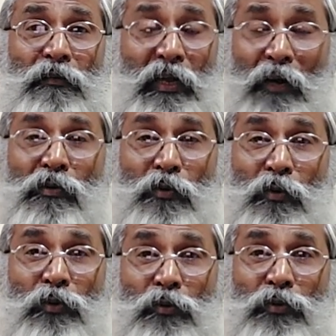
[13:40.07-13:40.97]
will have to
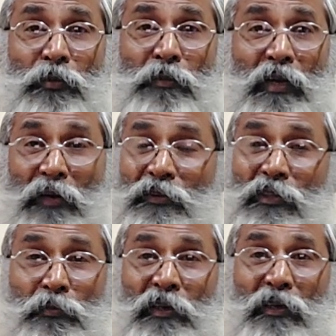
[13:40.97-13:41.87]
go through some
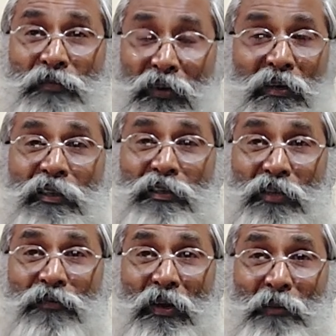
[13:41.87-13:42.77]
irreversible
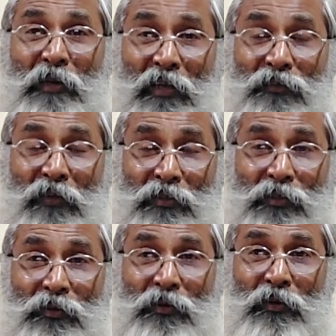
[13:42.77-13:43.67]
difficulties in family life
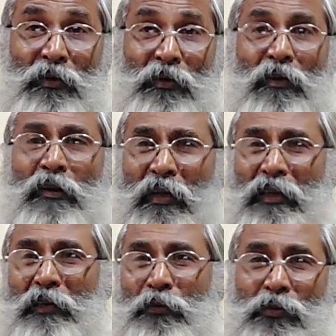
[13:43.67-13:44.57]
also,
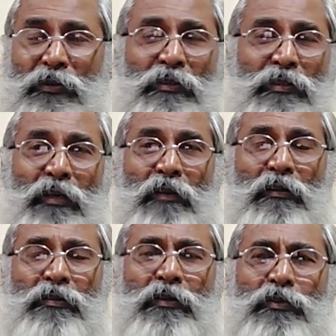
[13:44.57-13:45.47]
like divorces and
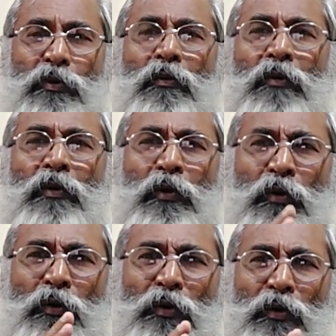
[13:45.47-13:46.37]
all those things. So
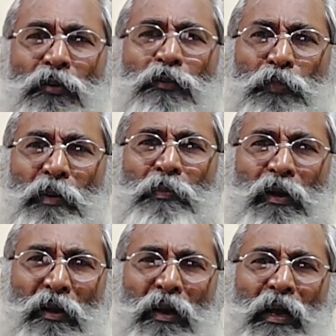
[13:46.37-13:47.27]
if
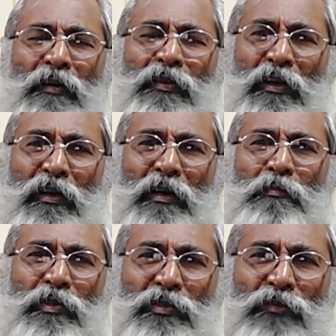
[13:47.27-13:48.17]
people are having a
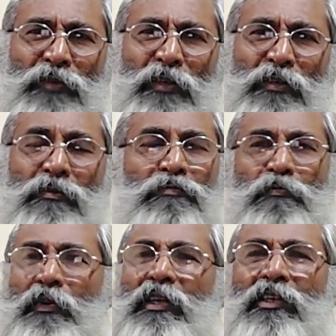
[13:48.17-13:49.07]
combust Venus,
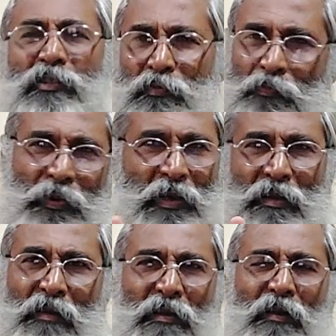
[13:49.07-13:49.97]
please
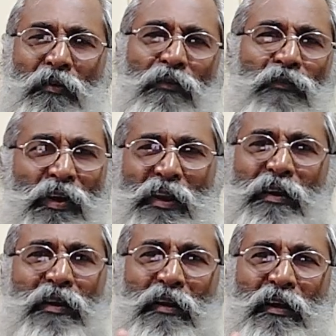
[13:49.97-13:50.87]
be
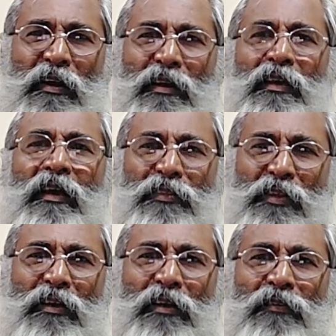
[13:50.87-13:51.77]
very clearly
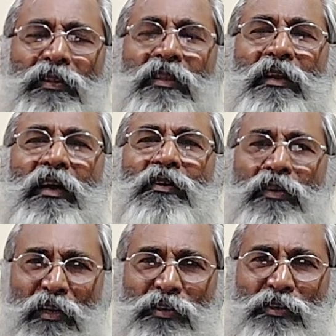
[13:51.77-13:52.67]
ethical with regard to
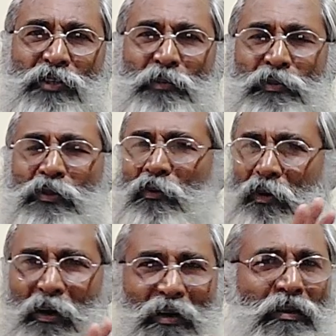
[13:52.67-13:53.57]
relationships. Do
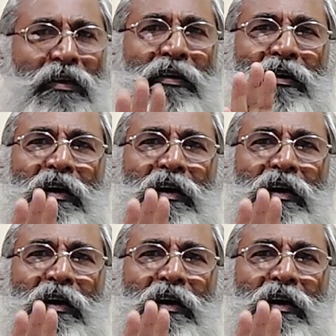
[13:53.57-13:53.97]
not